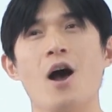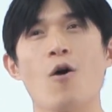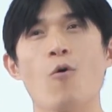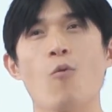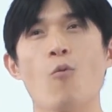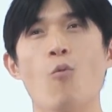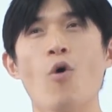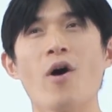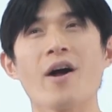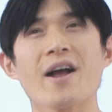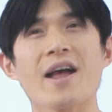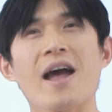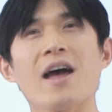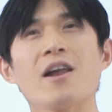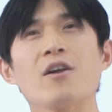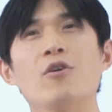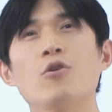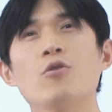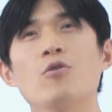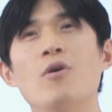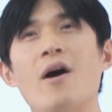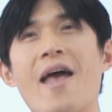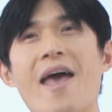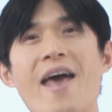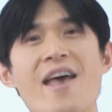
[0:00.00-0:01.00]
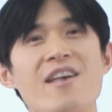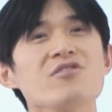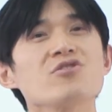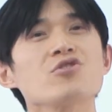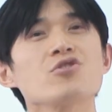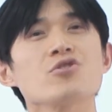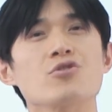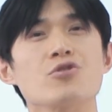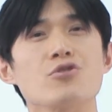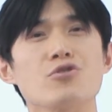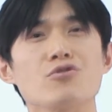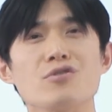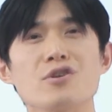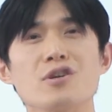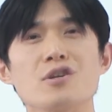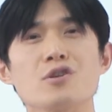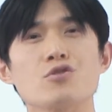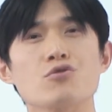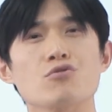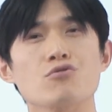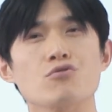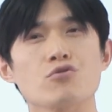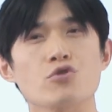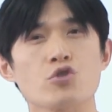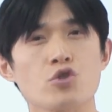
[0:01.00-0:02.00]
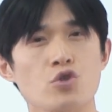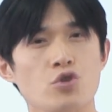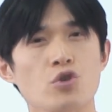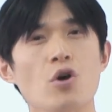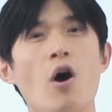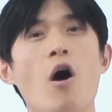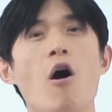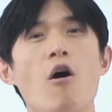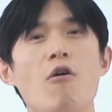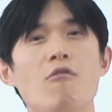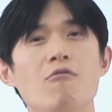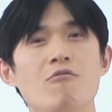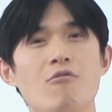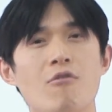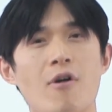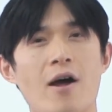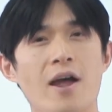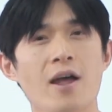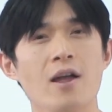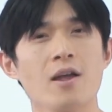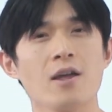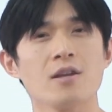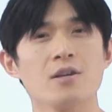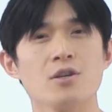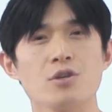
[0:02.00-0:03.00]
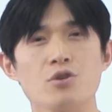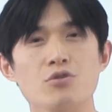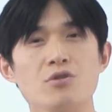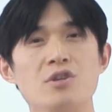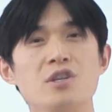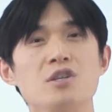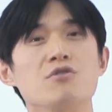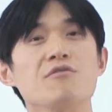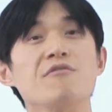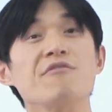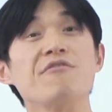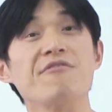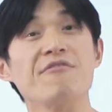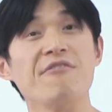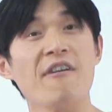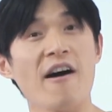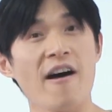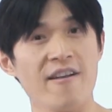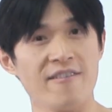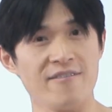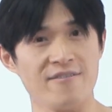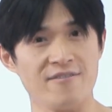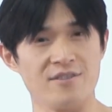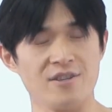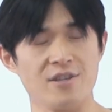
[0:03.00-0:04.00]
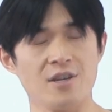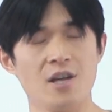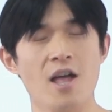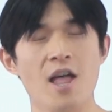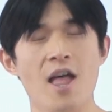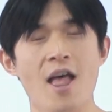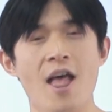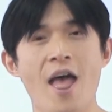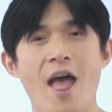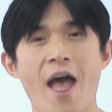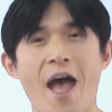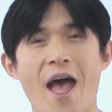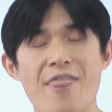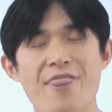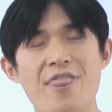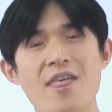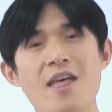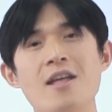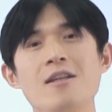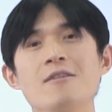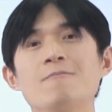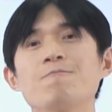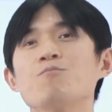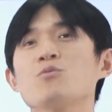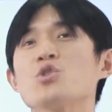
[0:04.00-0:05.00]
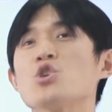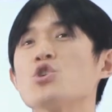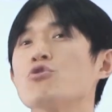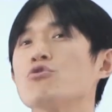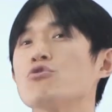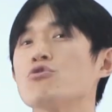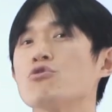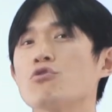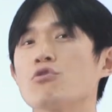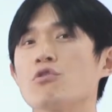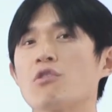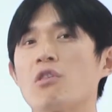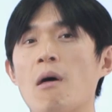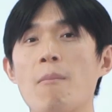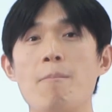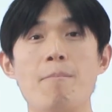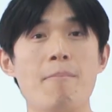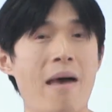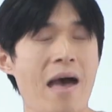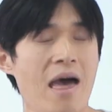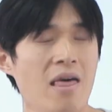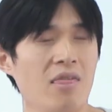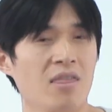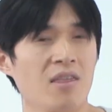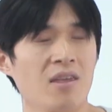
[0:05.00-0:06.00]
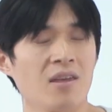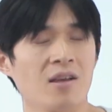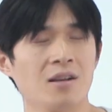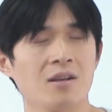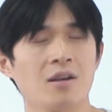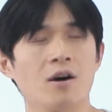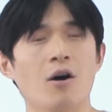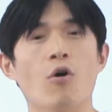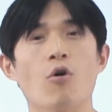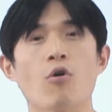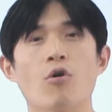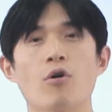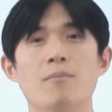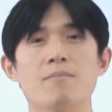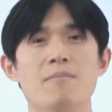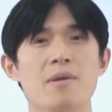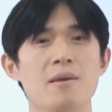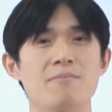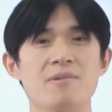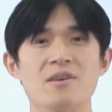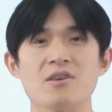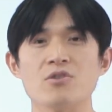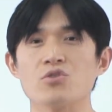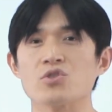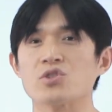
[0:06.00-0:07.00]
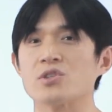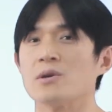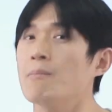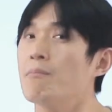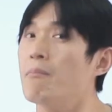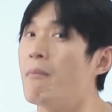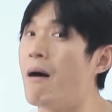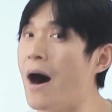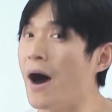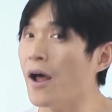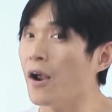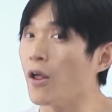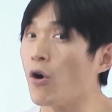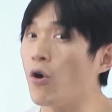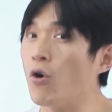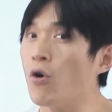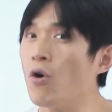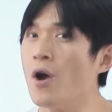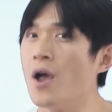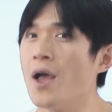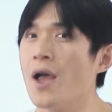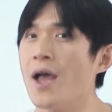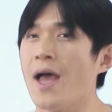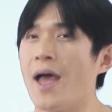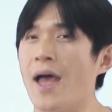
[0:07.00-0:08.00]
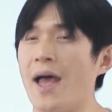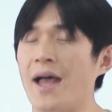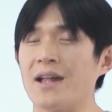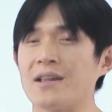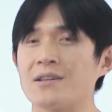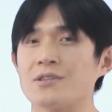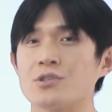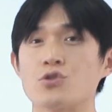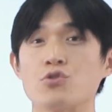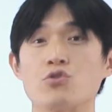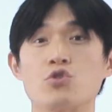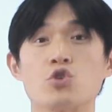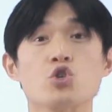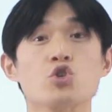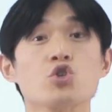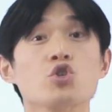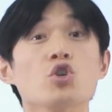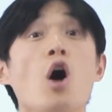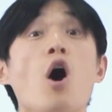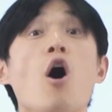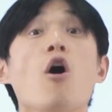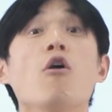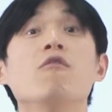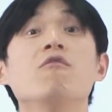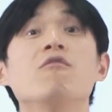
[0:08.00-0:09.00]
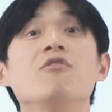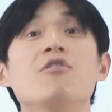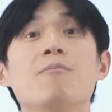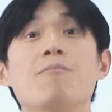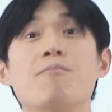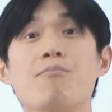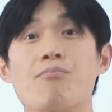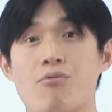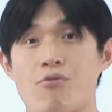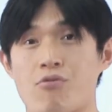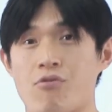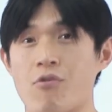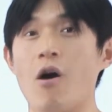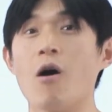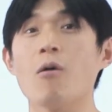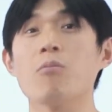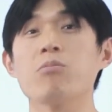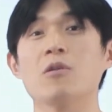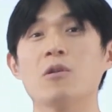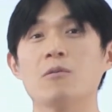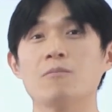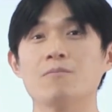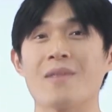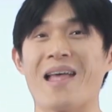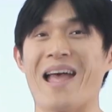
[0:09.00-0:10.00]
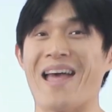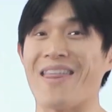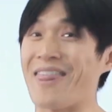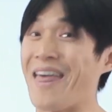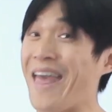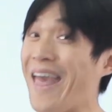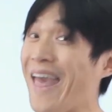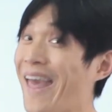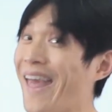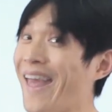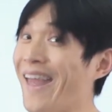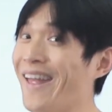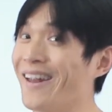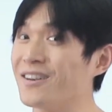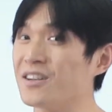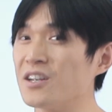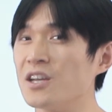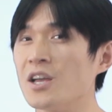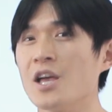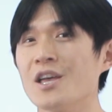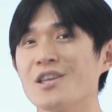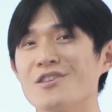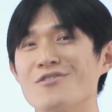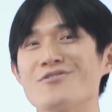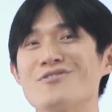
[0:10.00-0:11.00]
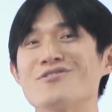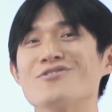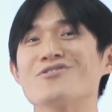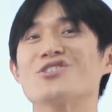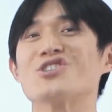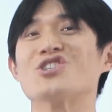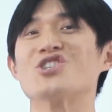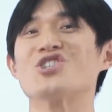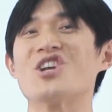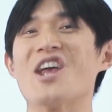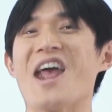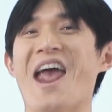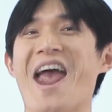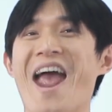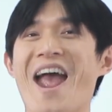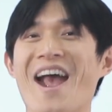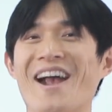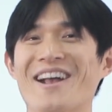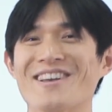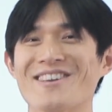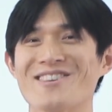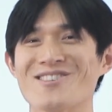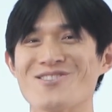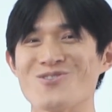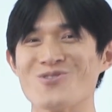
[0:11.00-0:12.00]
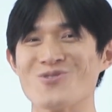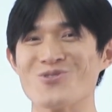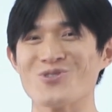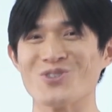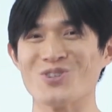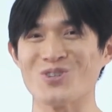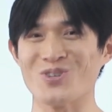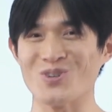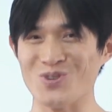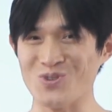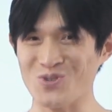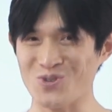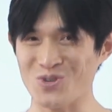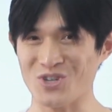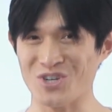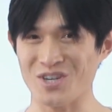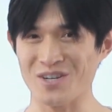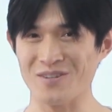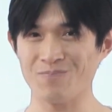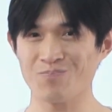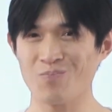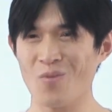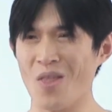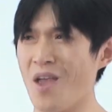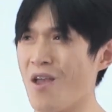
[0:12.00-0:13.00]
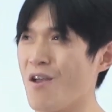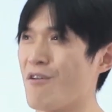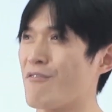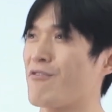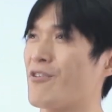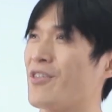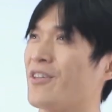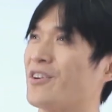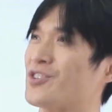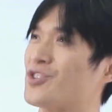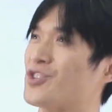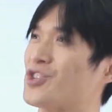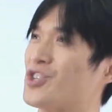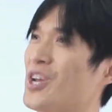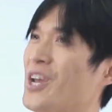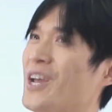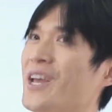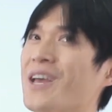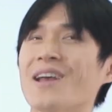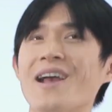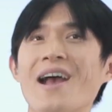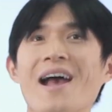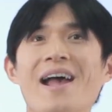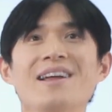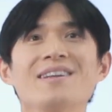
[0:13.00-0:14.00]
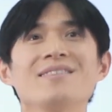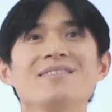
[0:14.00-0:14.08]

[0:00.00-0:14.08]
what kind of answer you need to solve, right? You need to find. And then you use a method or maybe use a model and to solve the problem. At the end, you need to check your solution. For the chicken